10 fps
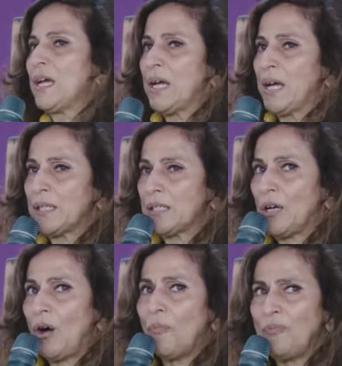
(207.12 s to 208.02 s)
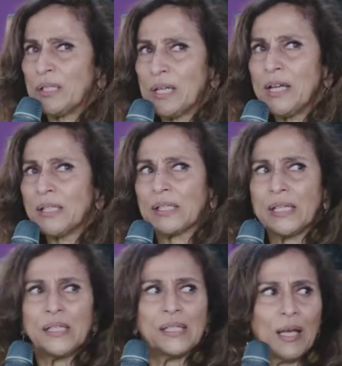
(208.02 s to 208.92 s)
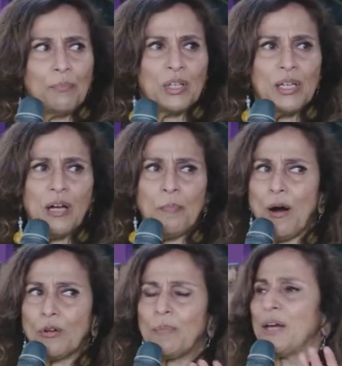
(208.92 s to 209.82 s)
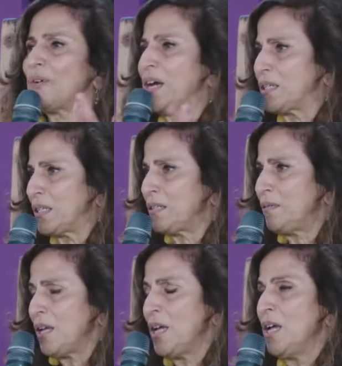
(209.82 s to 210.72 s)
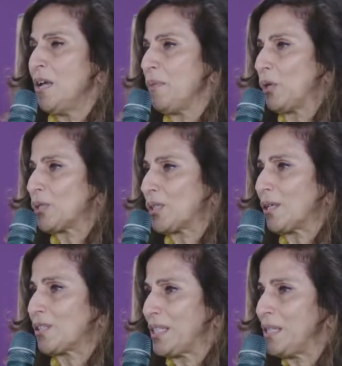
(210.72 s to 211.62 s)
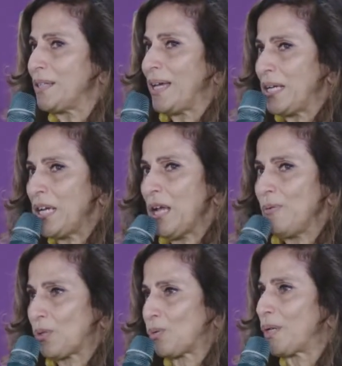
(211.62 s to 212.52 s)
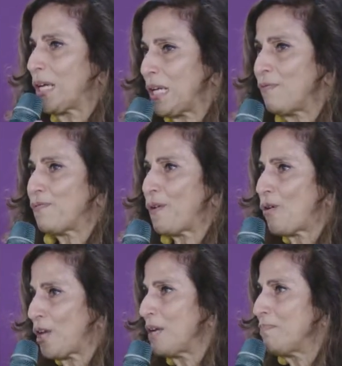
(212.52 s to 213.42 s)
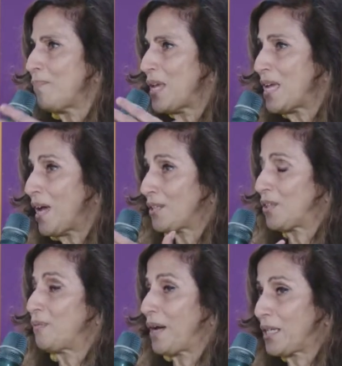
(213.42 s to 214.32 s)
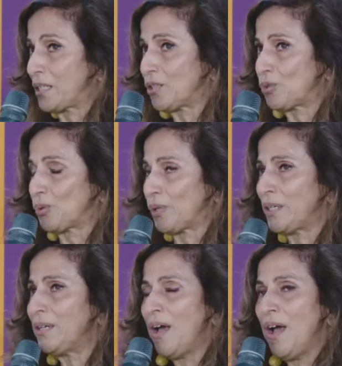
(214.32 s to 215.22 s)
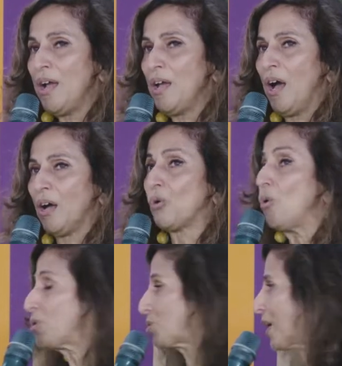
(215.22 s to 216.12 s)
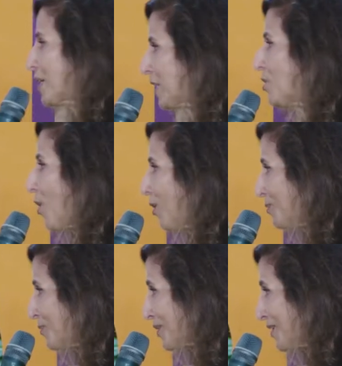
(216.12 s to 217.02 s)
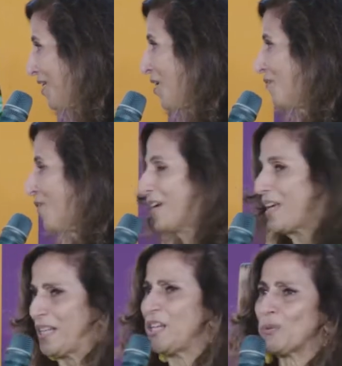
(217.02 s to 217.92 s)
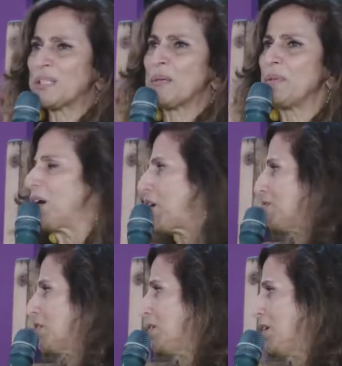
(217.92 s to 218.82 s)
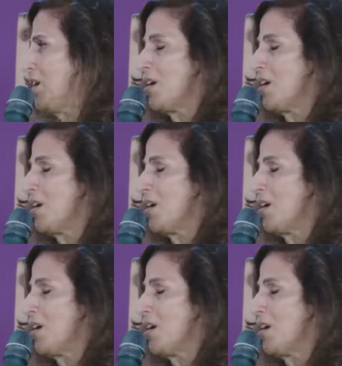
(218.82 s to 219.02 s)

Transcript: And obviously, he had seen something about my writing, because till then, he was really flogging me as a writer doing ghostwriting columns for, I think it was Simi Garewal,